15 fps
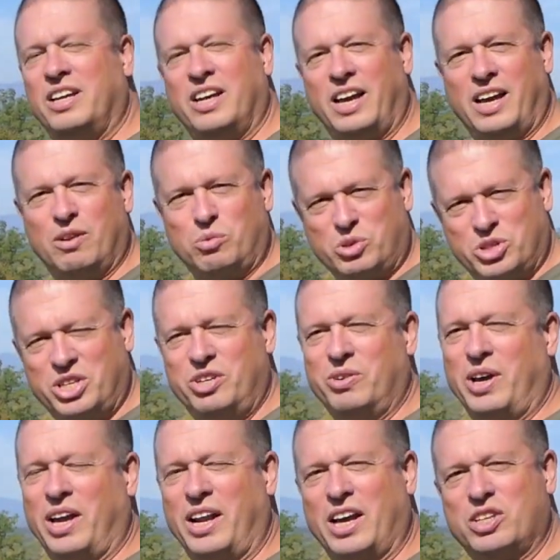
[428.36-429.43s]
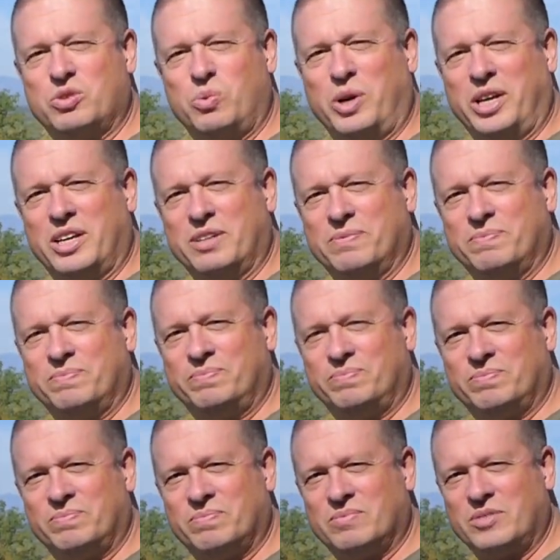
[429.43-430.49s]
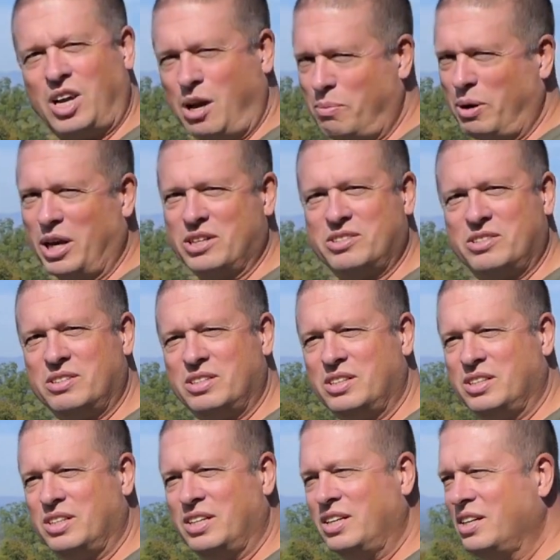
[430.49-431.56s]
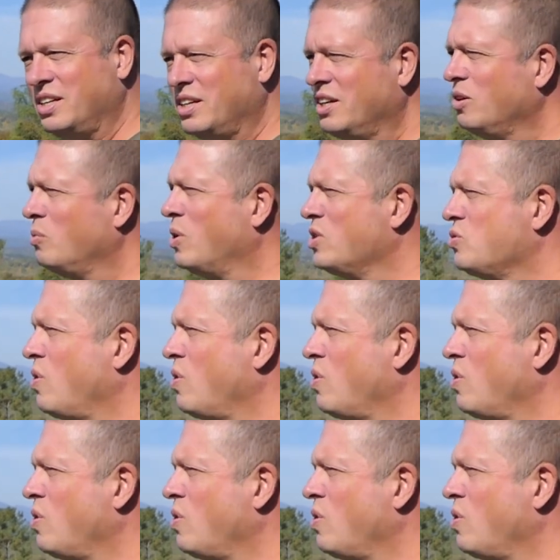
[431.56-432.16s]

and we'll see you again next week. God bless. Where's